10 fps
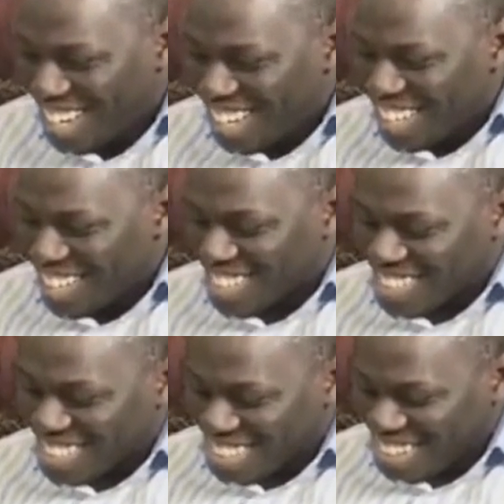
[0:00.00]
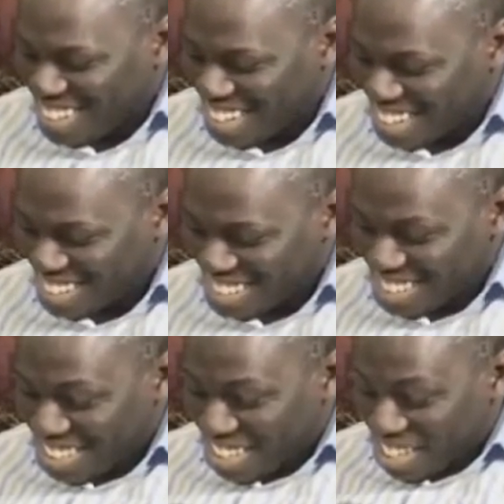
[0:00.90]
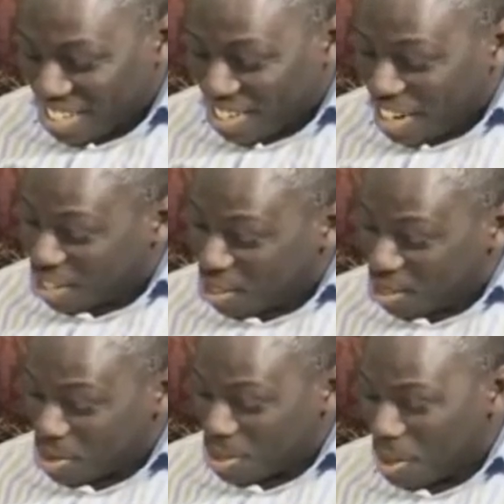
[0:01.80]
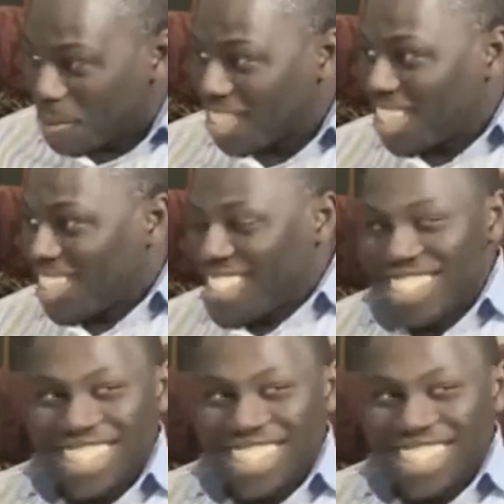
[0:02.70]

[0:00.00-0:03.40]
So okay. So let's go to number 3.